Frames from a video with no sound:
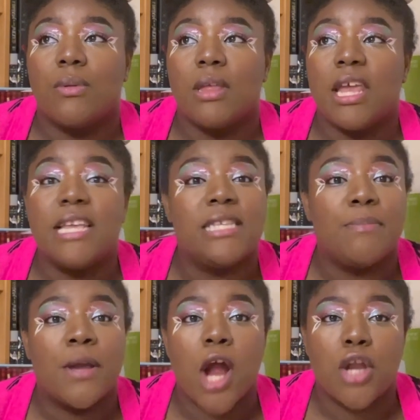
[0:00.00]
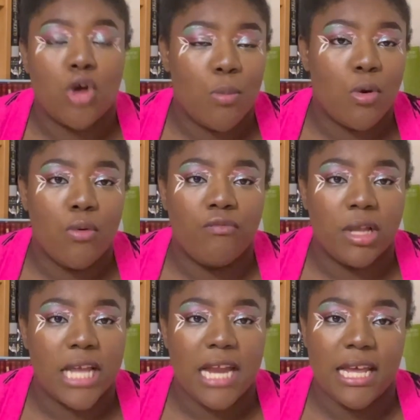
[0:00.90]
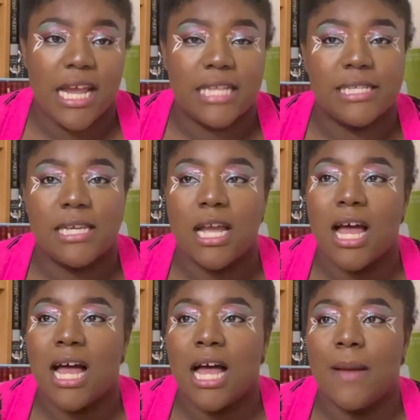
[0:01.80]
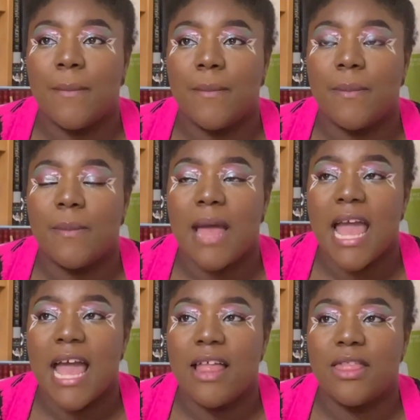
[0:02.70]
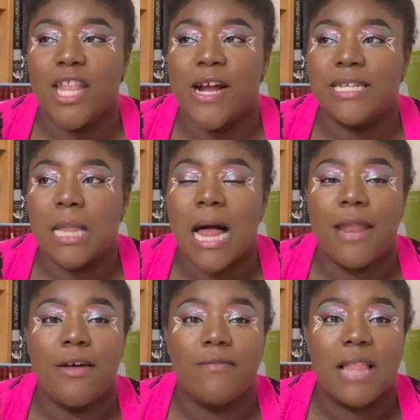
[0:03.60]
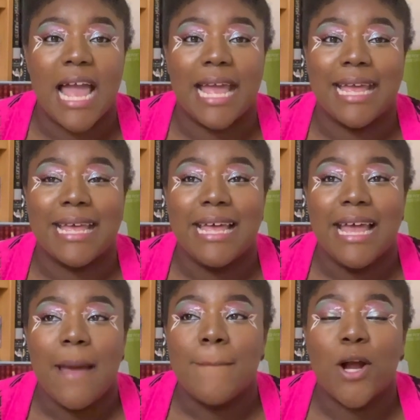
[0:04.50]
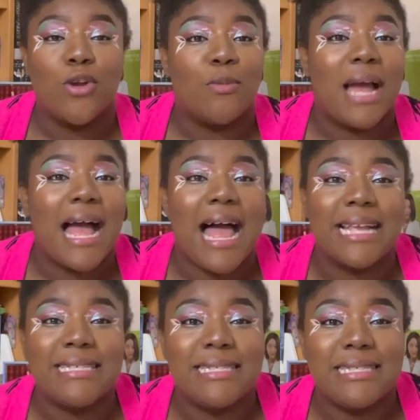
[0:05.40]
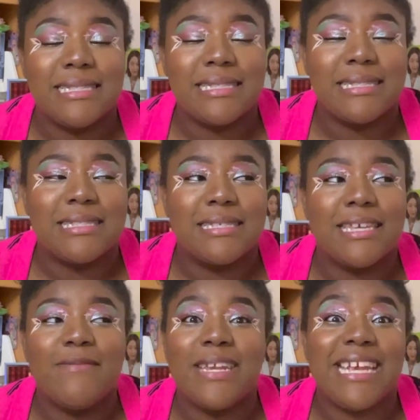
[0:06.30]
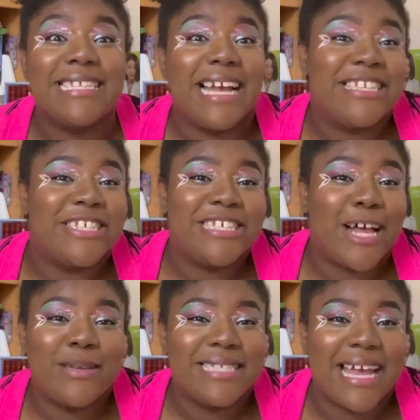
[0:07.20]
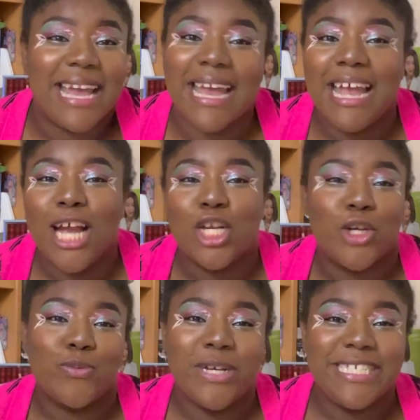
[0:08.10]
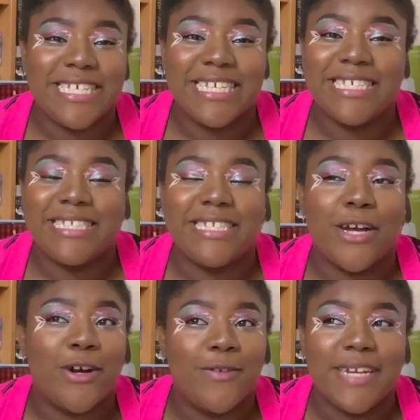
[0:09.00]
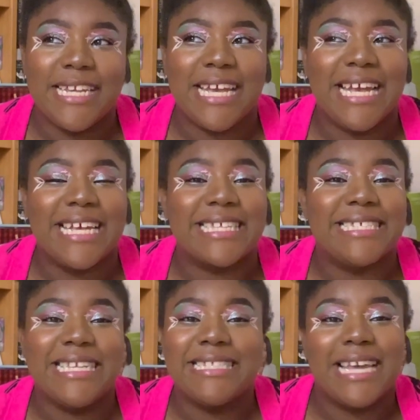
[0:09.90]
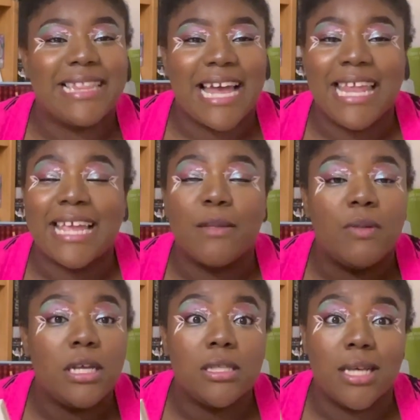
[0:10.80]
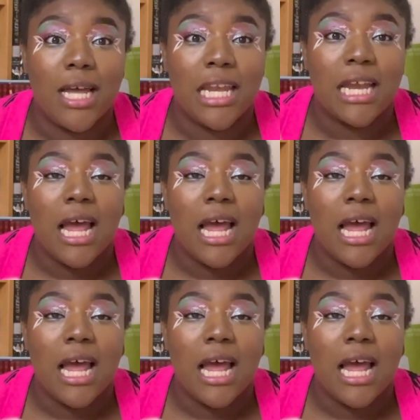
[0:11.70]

is it paranormal related? And there's a lot of like paranormal activities, I shall say. There's witches, tarot readings, things like that. Like, the book is good.